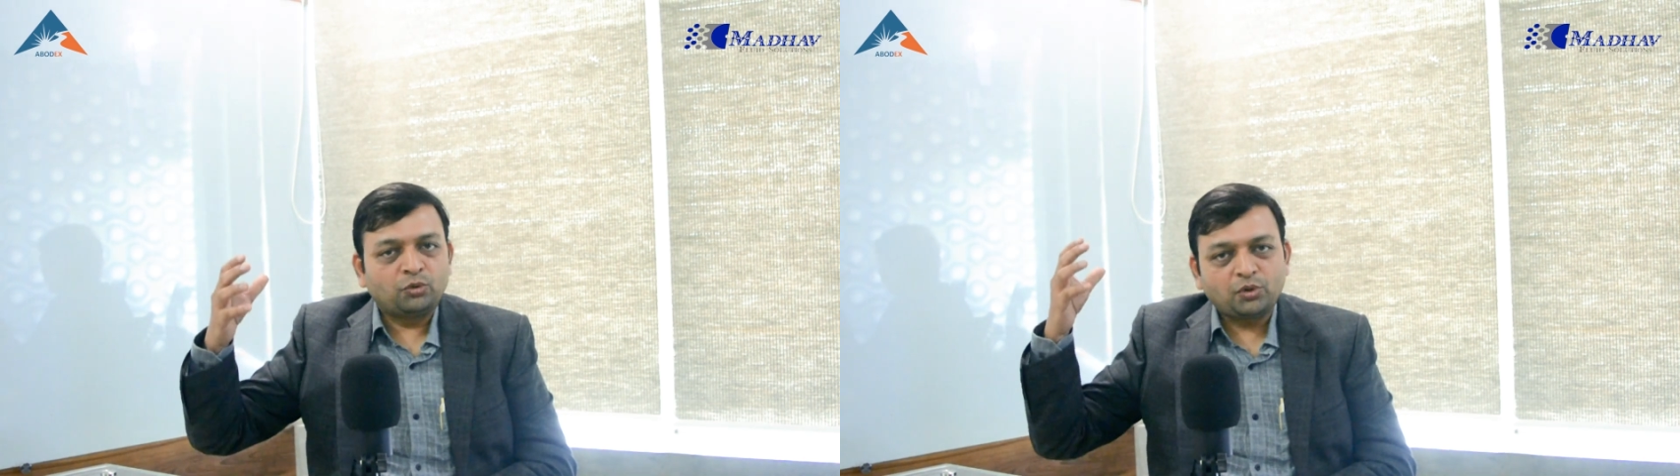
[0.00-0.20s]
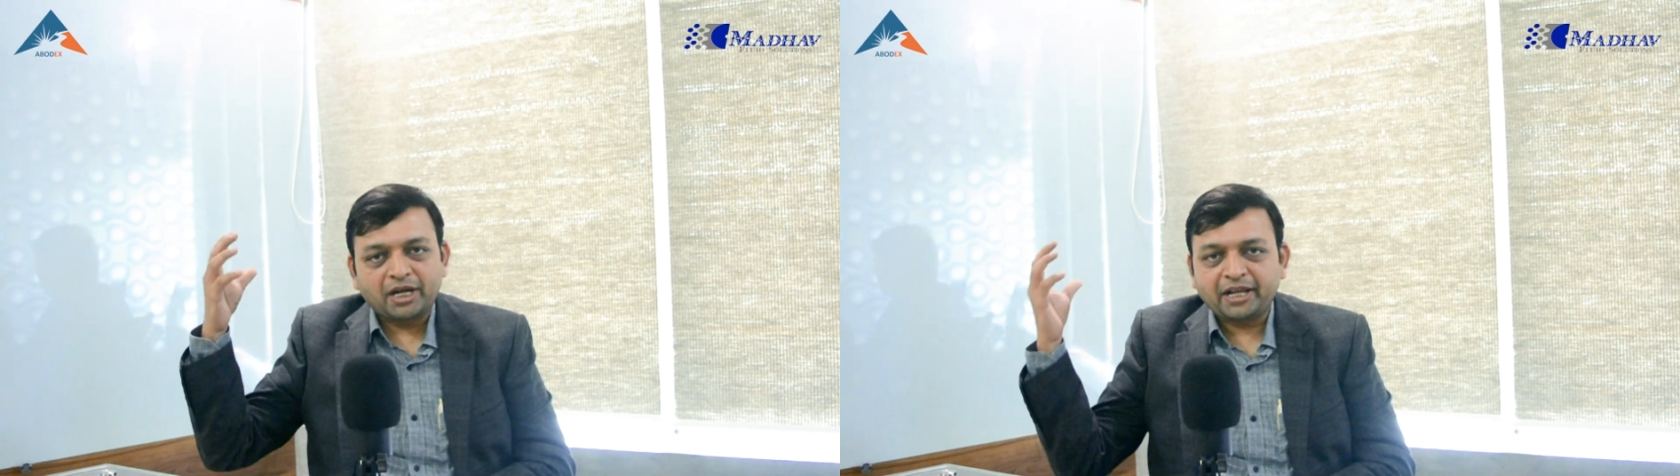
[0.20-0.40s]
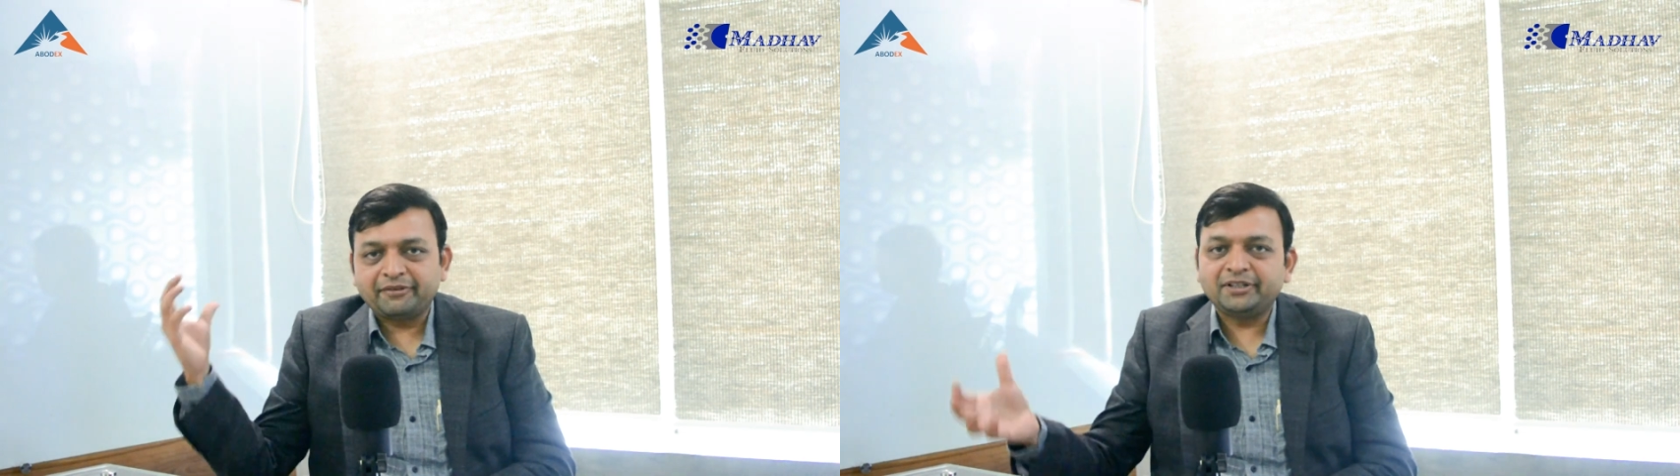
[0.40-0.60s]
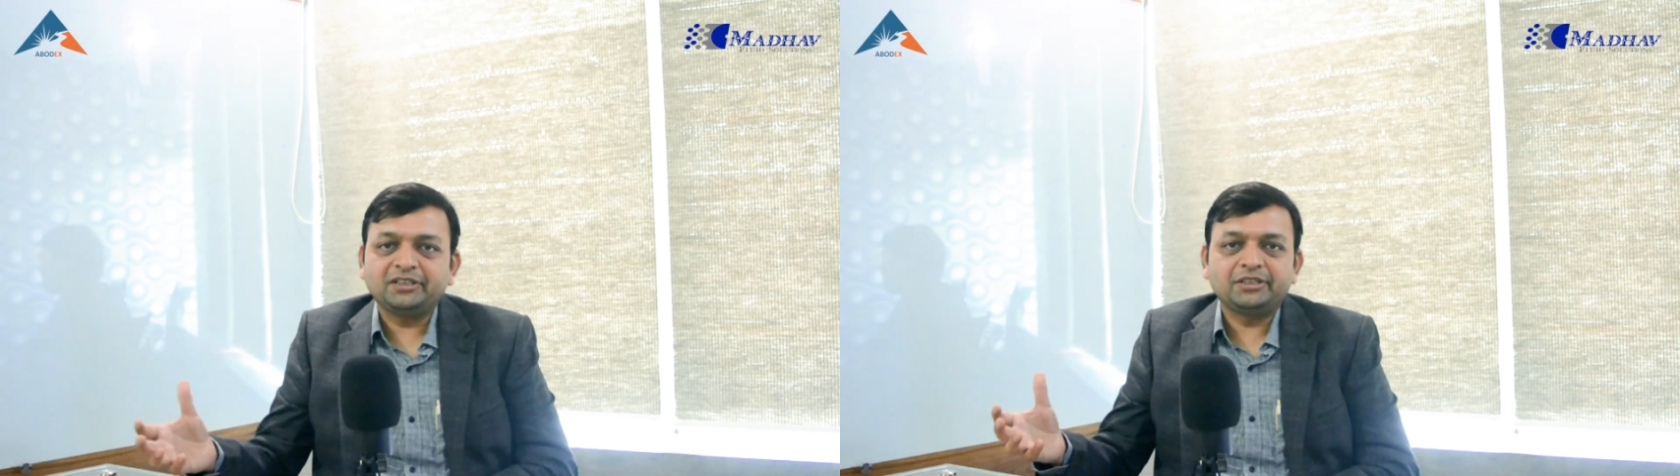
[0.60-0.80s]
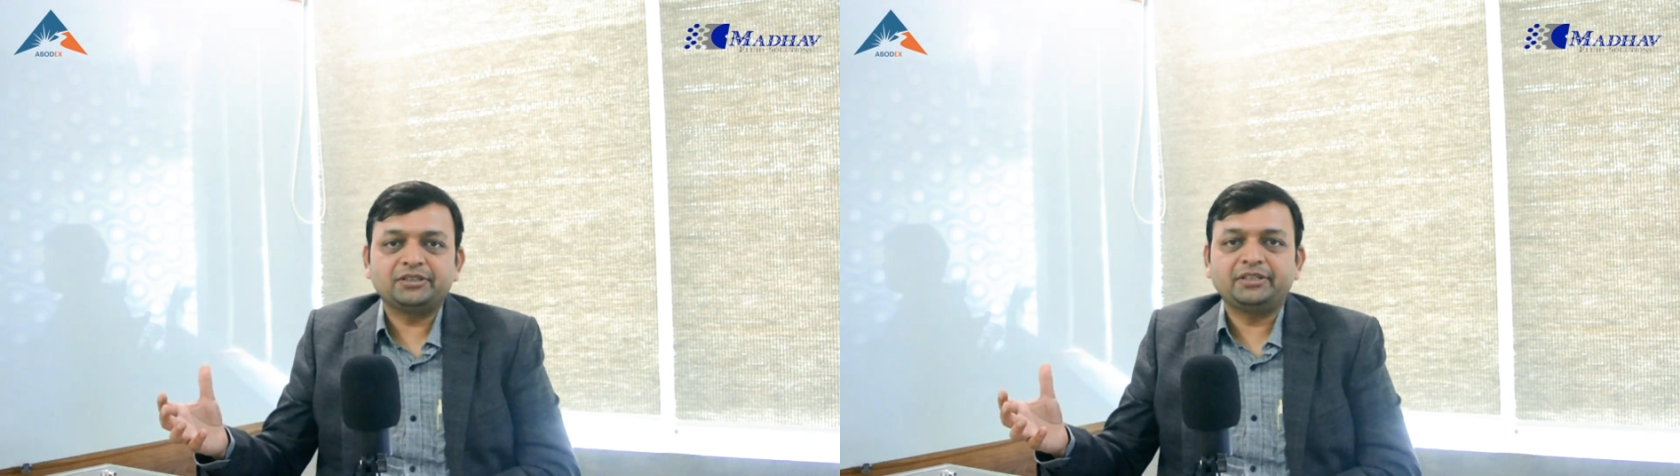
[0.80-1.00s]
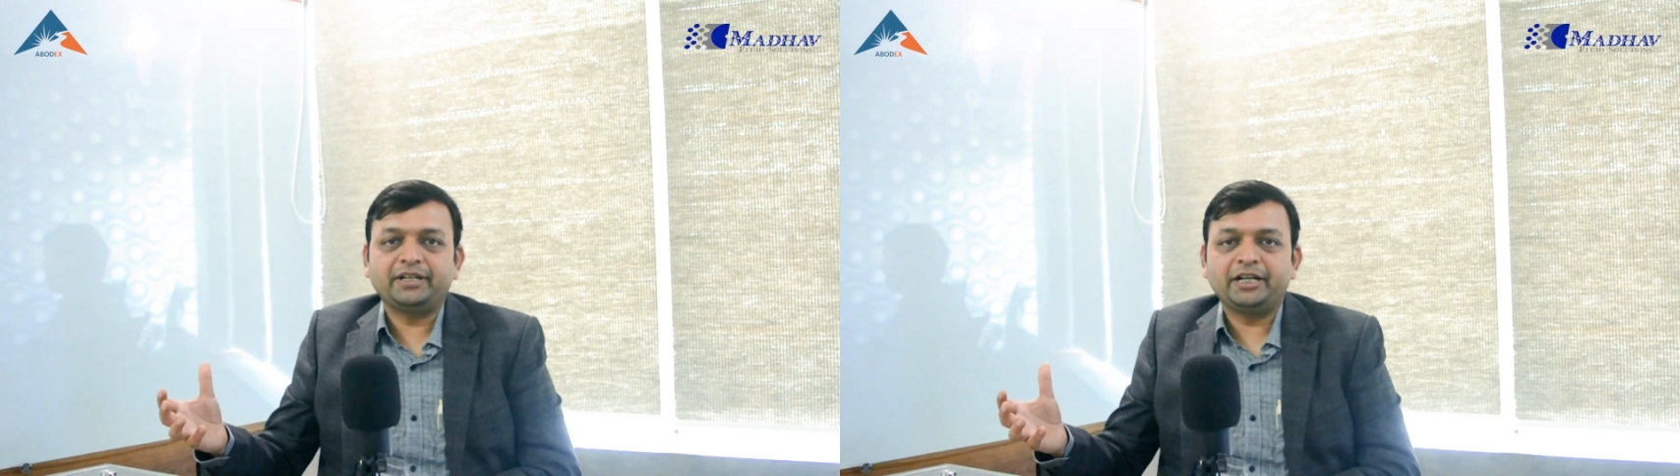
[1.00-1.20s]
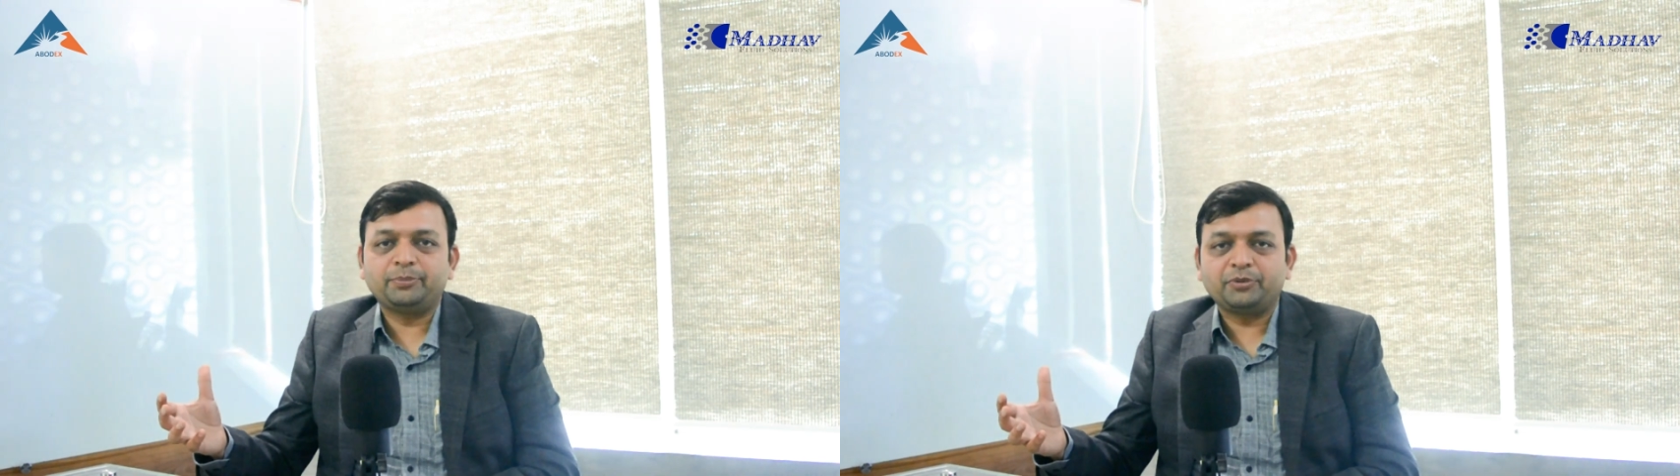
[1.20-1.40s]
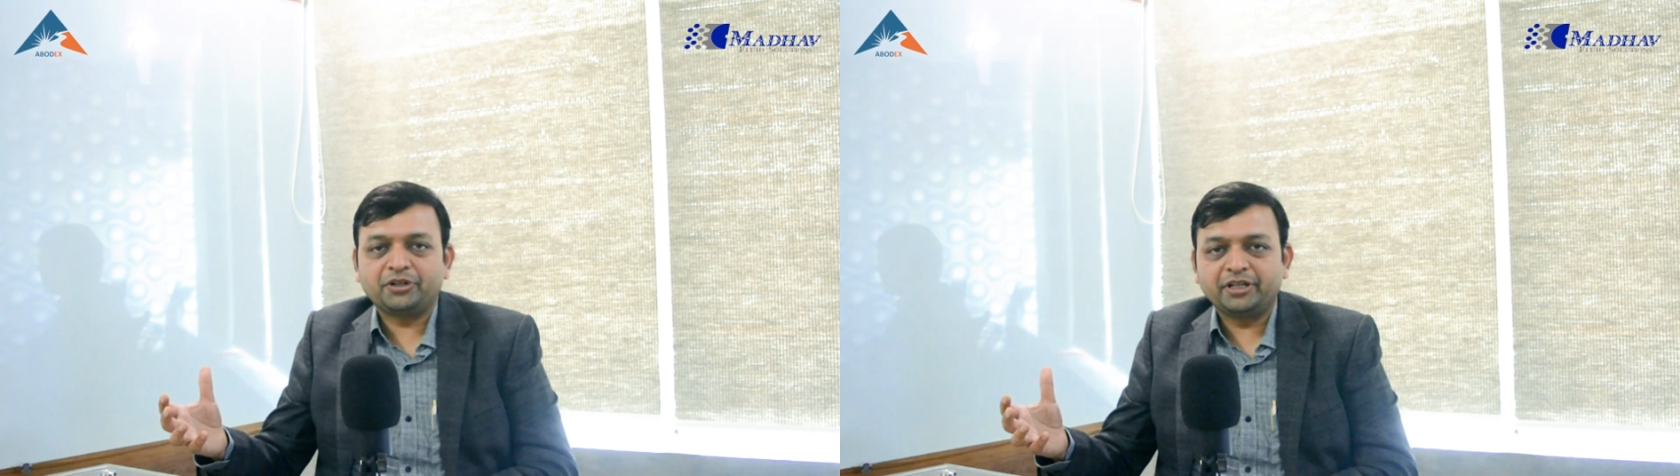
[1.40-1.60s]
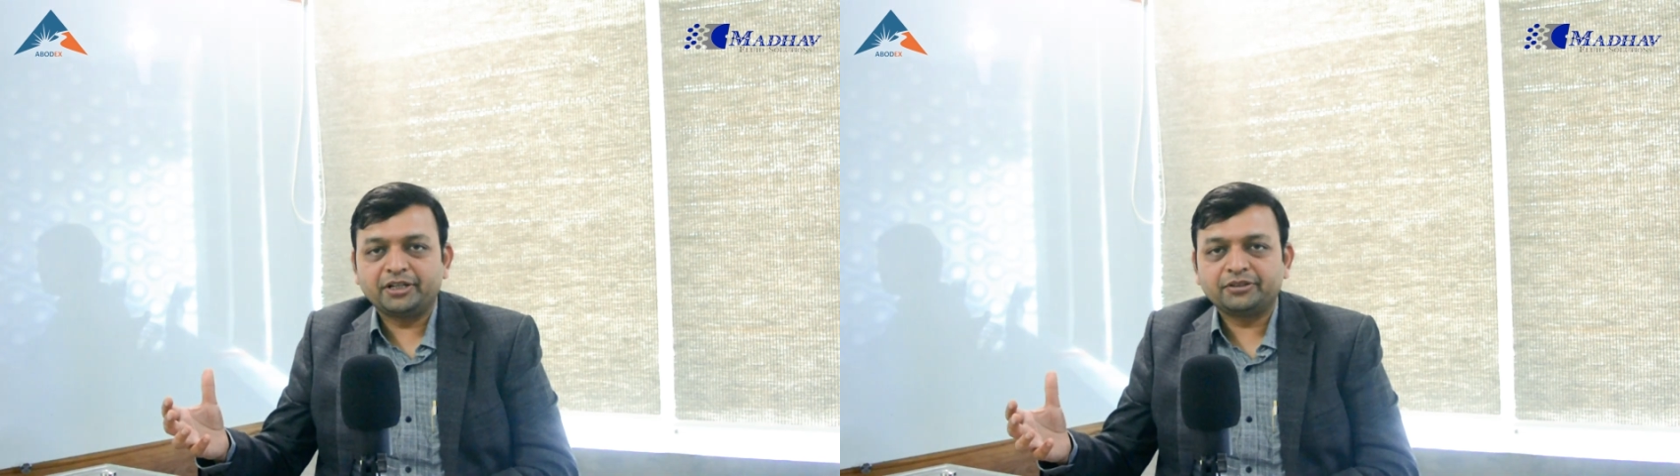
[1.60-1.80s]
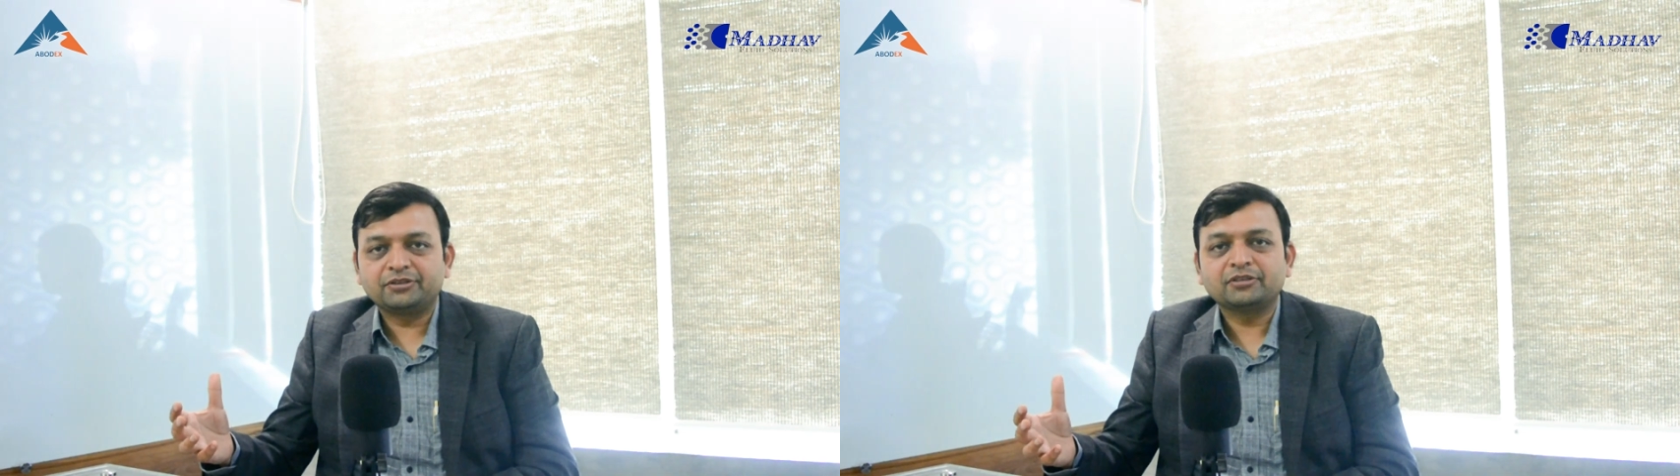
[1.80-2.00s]
who are having these great
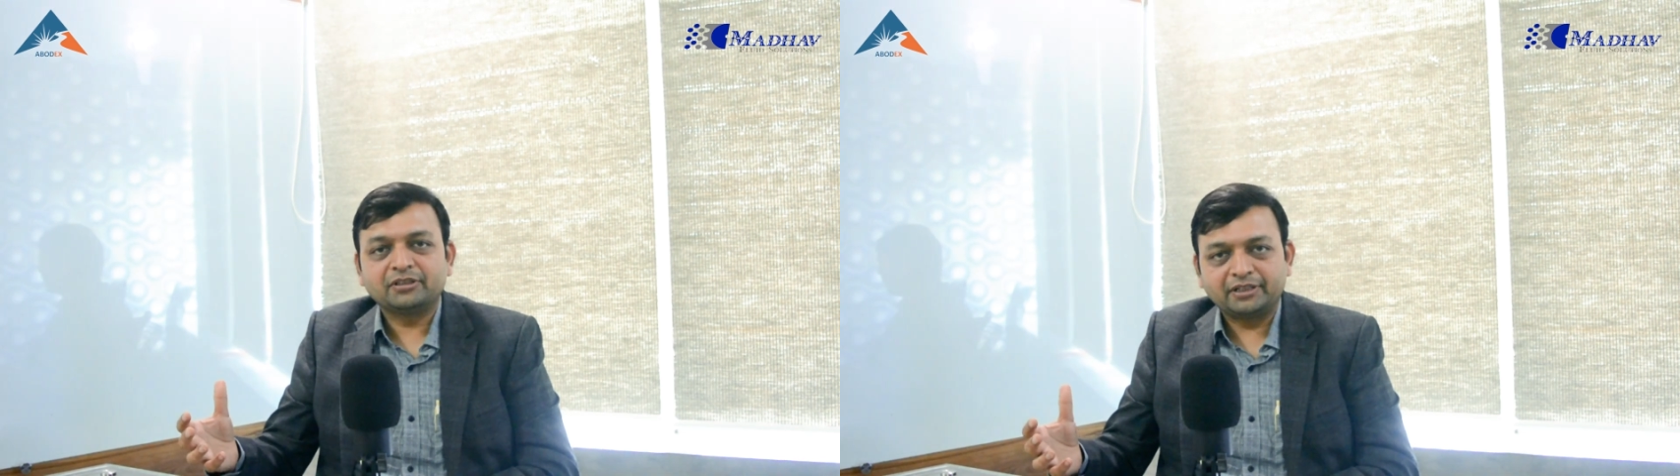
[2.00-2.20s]
products,